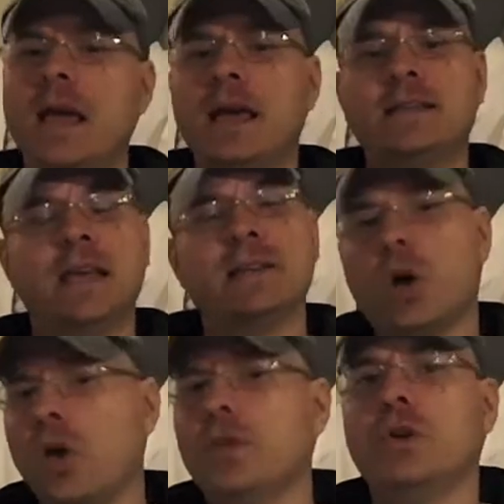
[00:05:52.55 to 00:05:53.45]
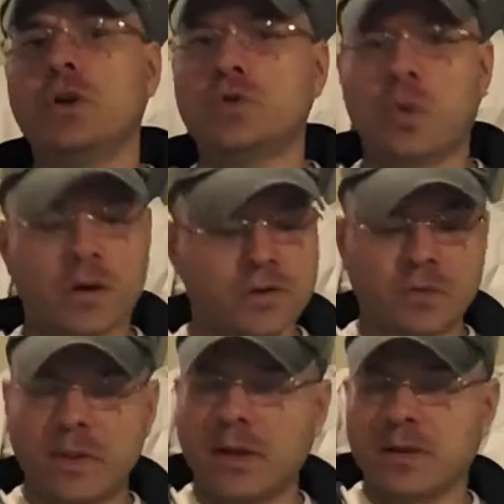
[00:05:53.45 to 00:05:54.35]
It's hitting all the notes where it
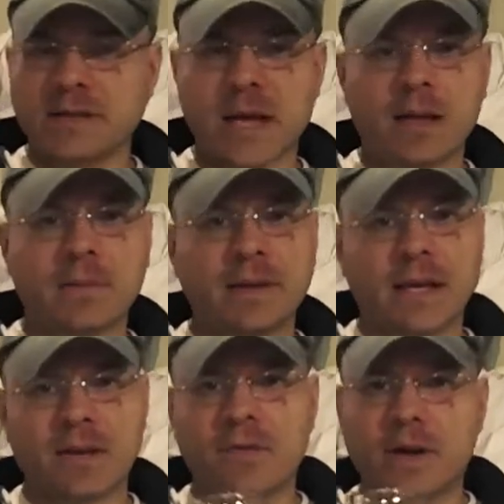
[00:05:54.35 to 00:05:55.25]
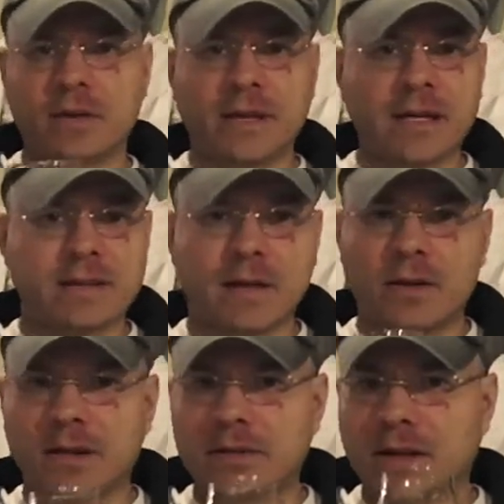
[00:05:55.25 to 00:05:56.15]
should be on the stout. Let me take a final taste
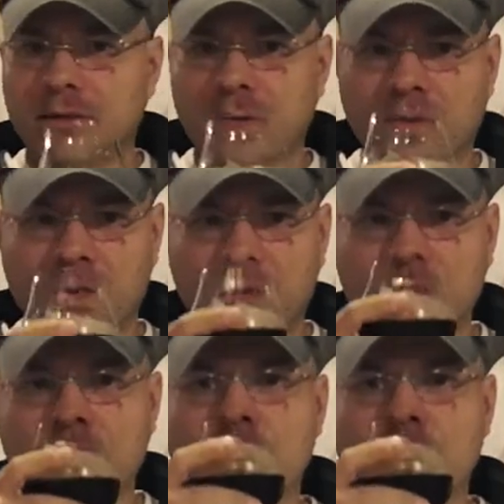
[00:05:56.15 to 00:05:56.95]
here and give you a verdict.